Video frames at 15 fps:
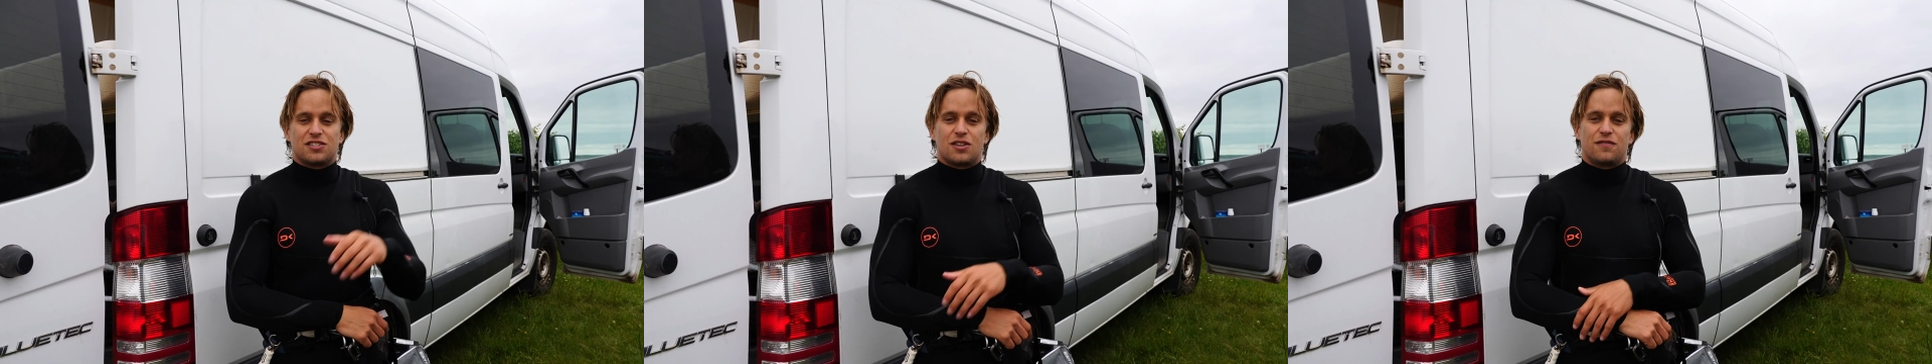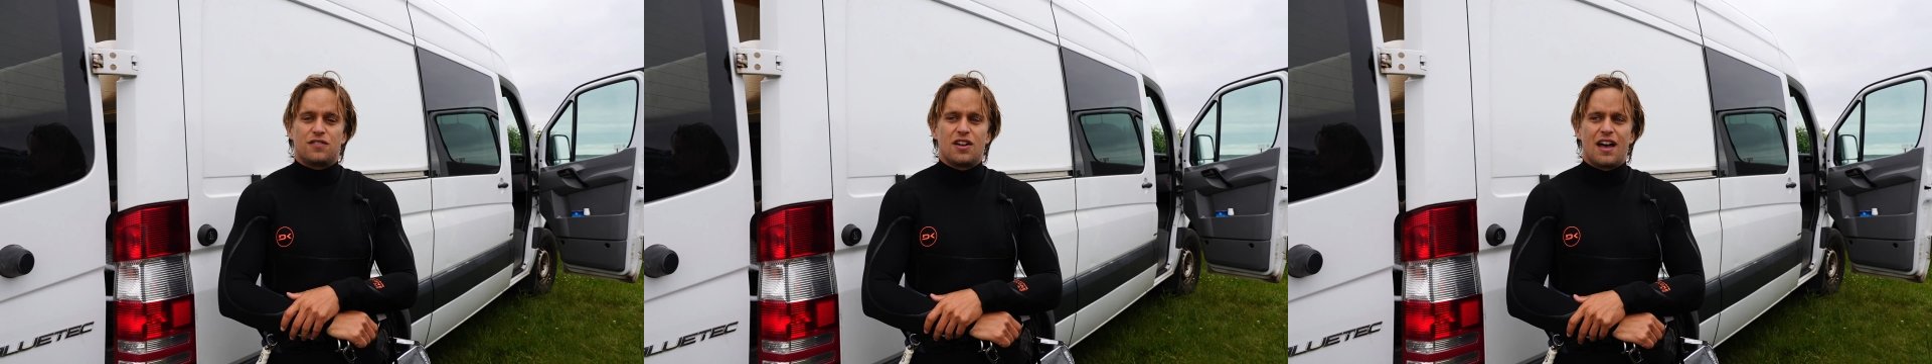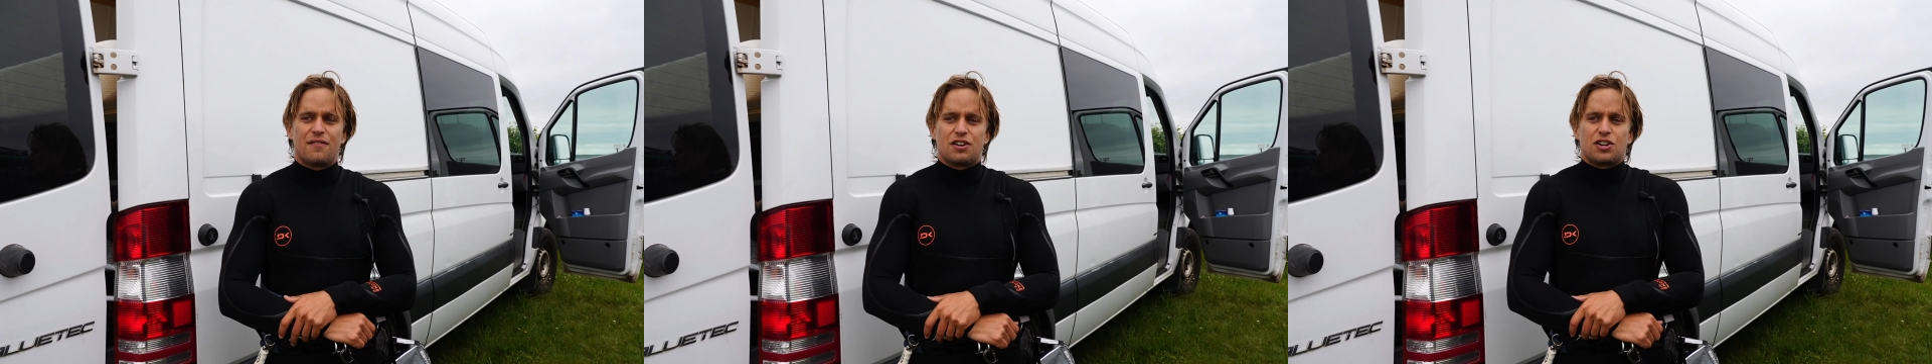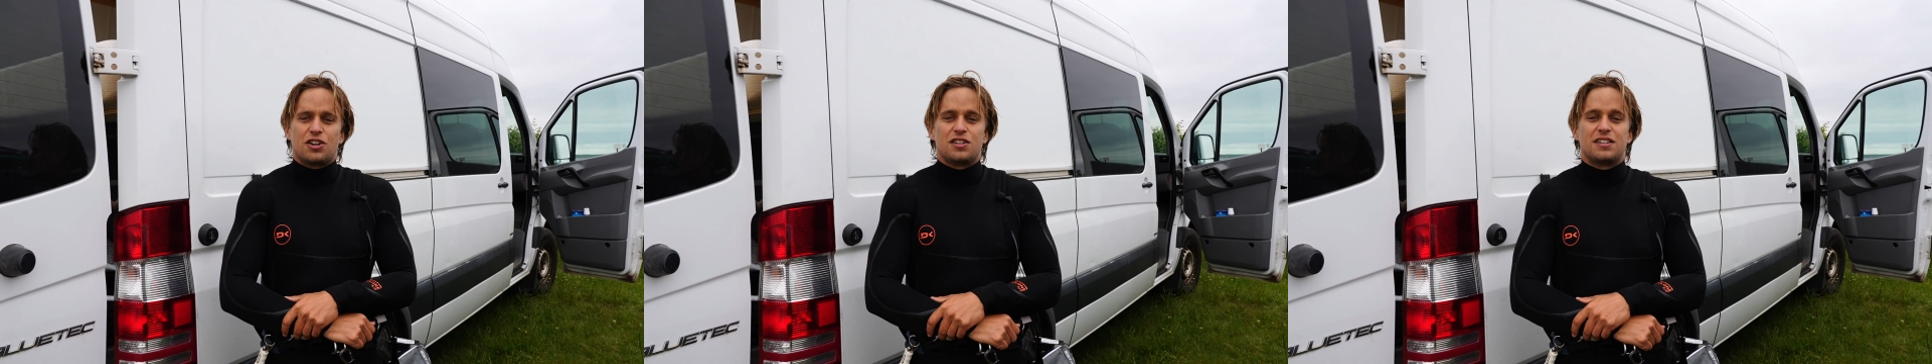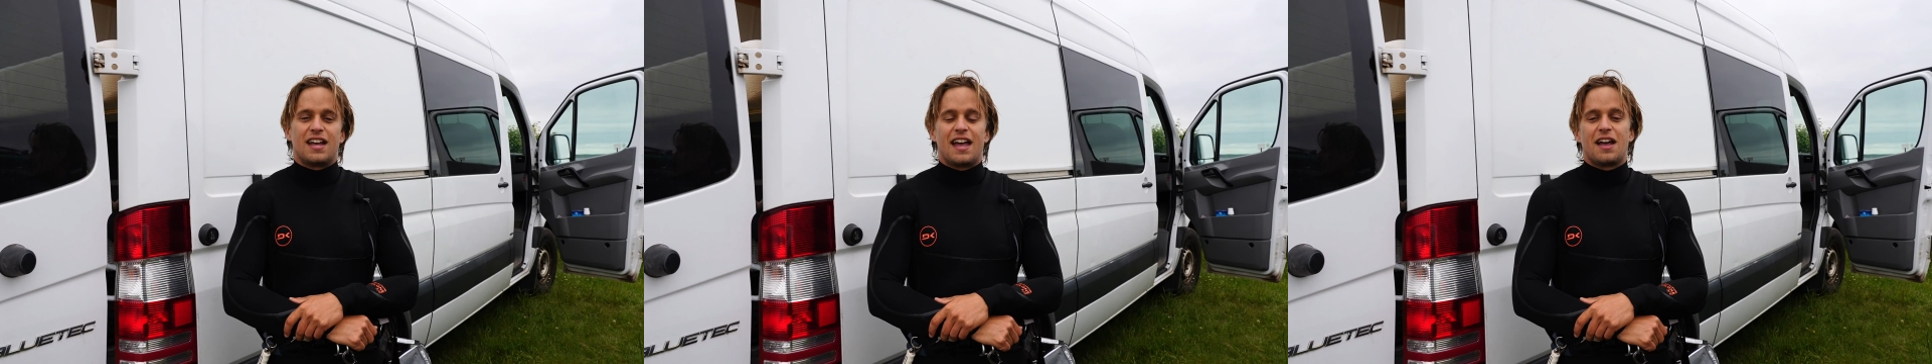So if you have a
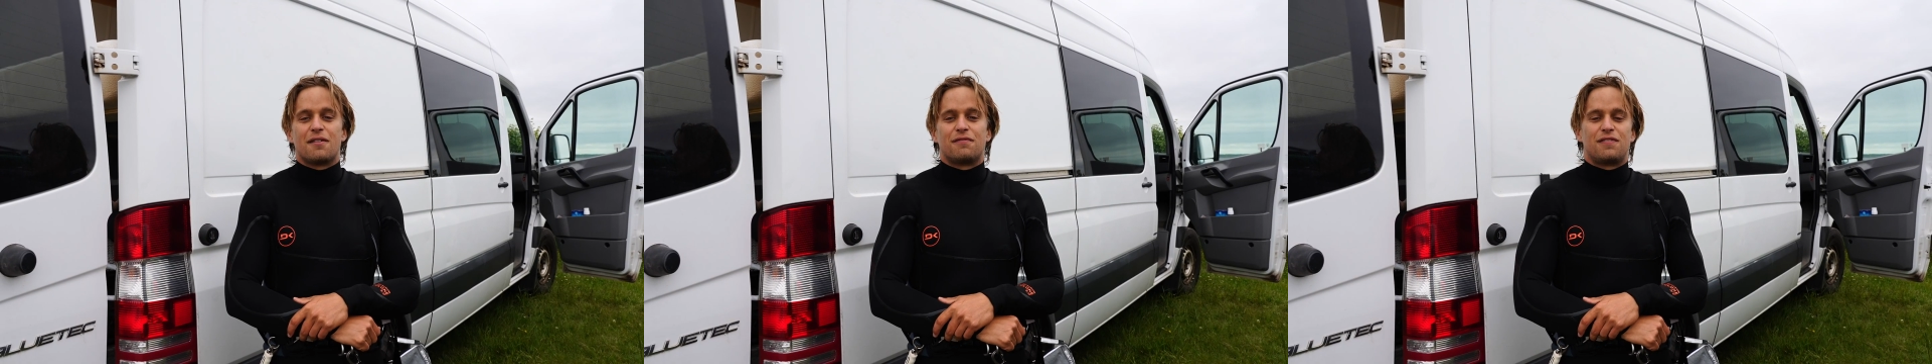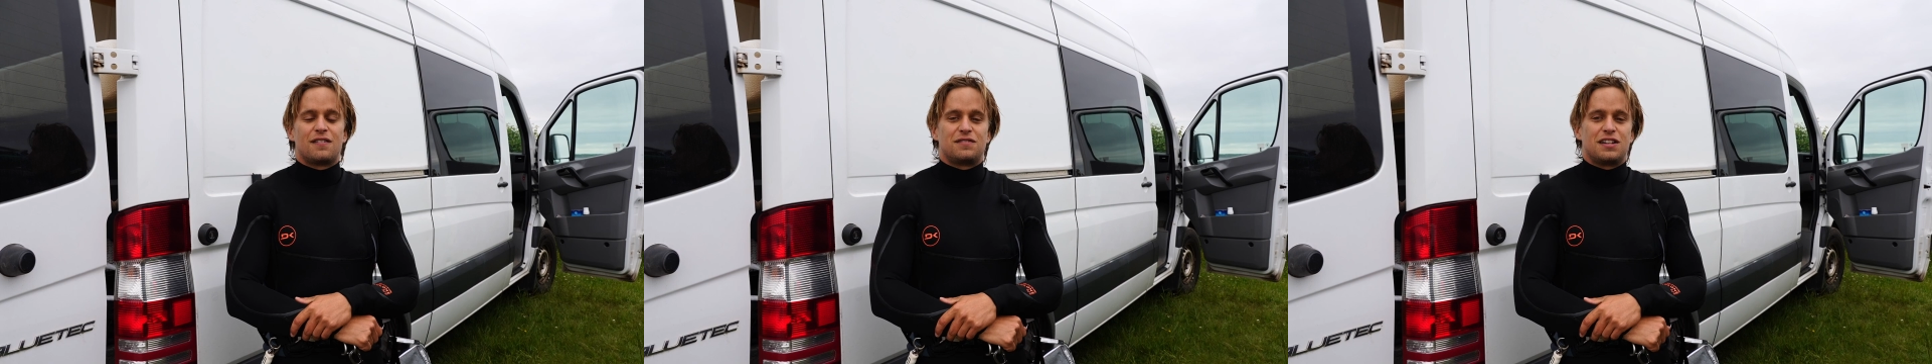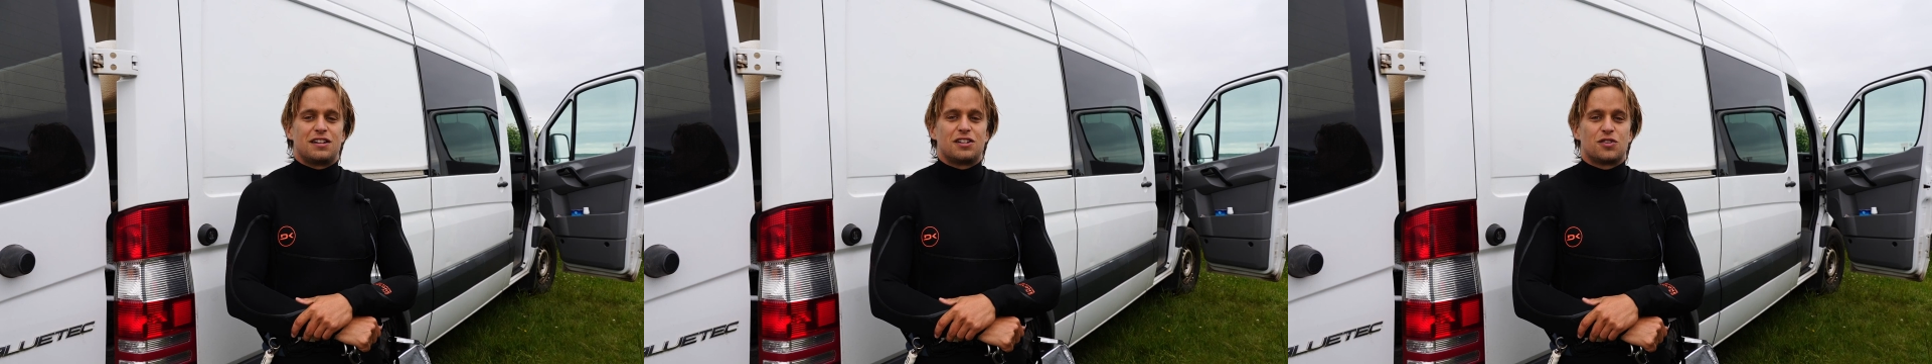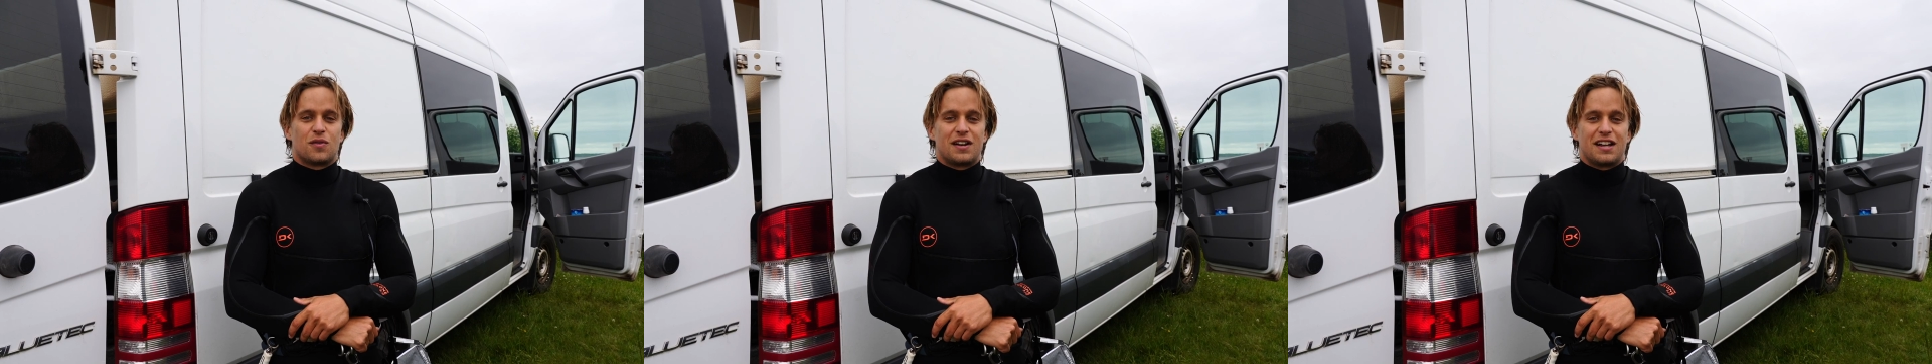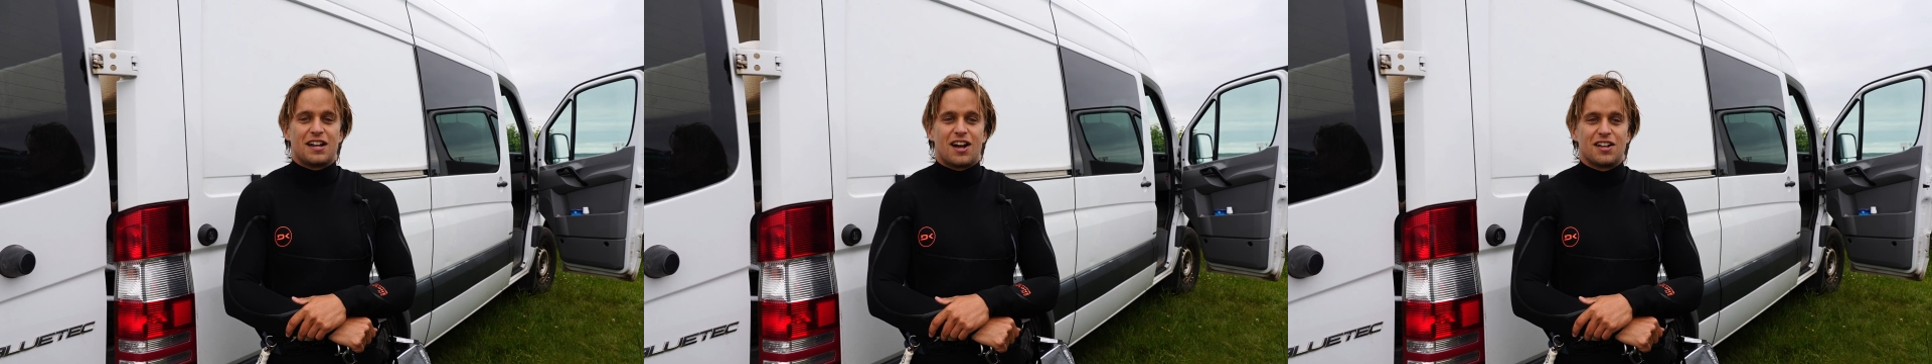good day of 15 to
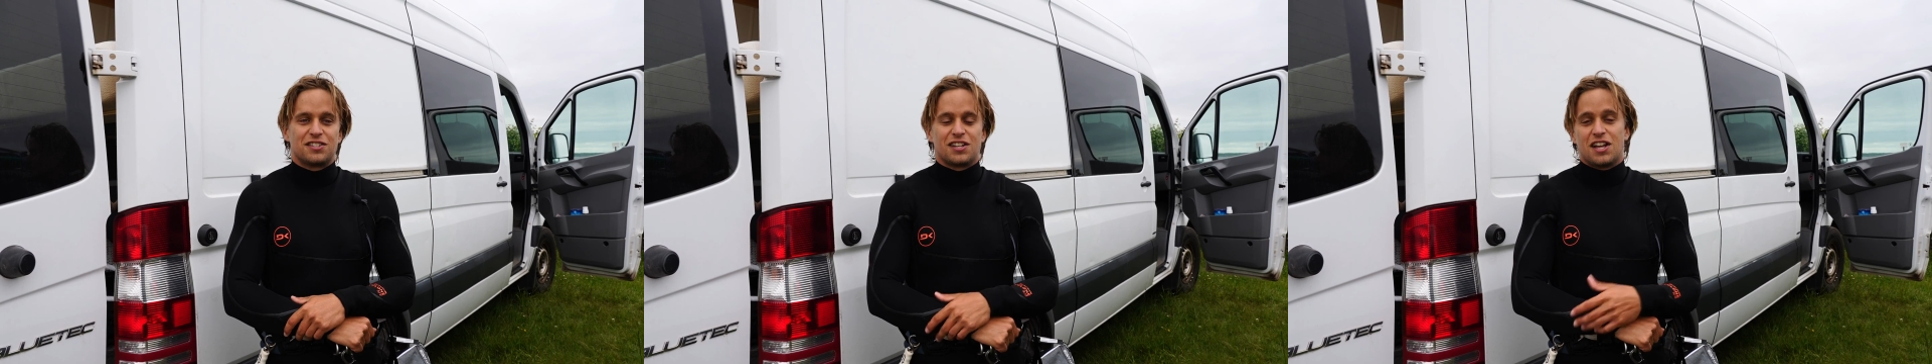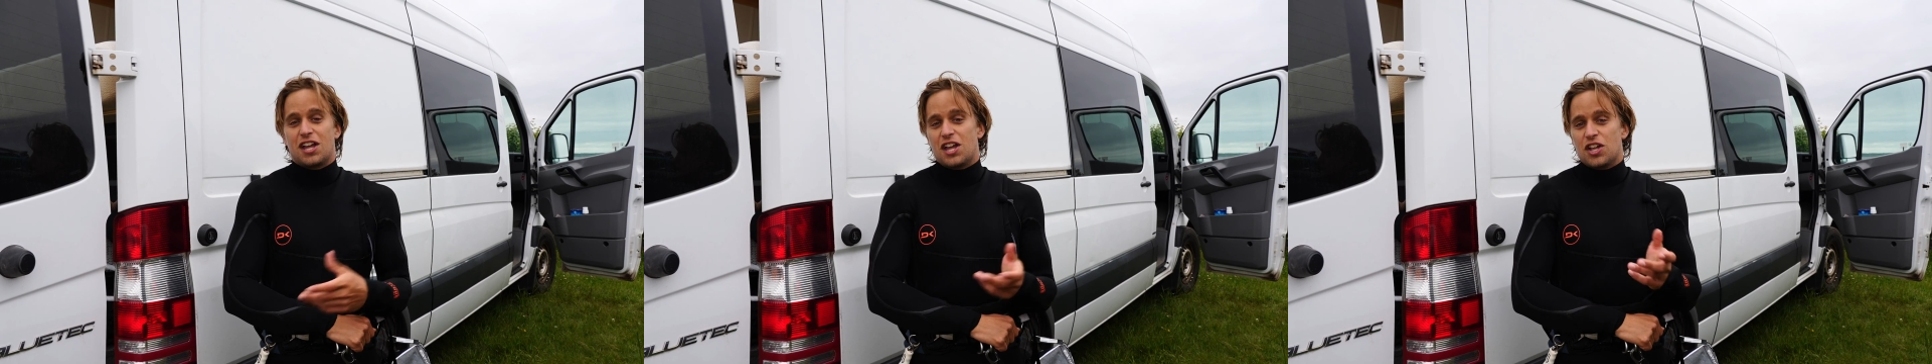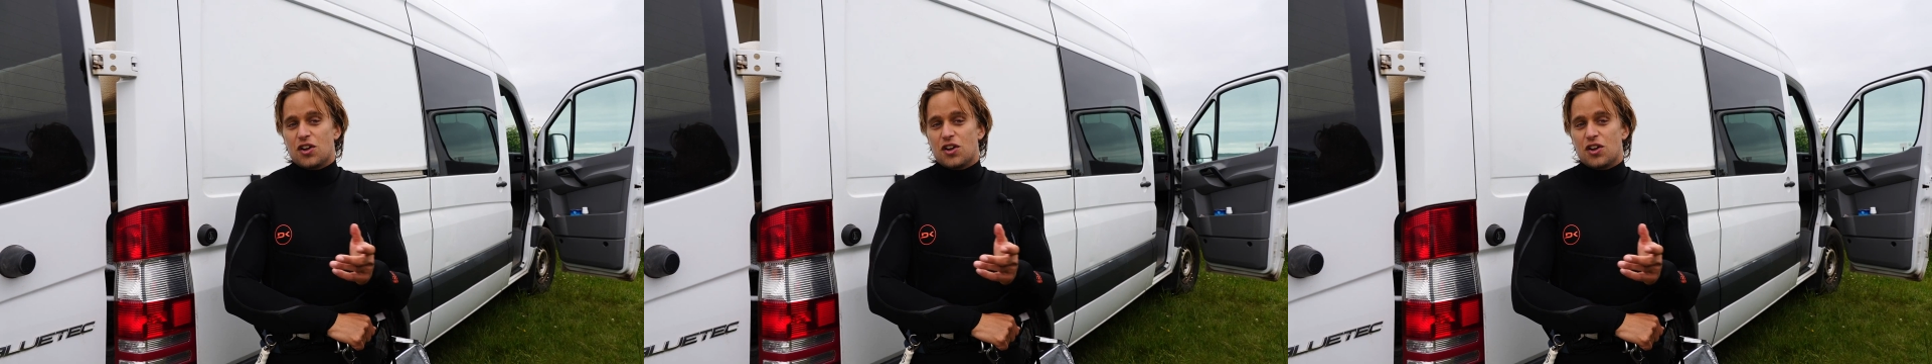20 knots,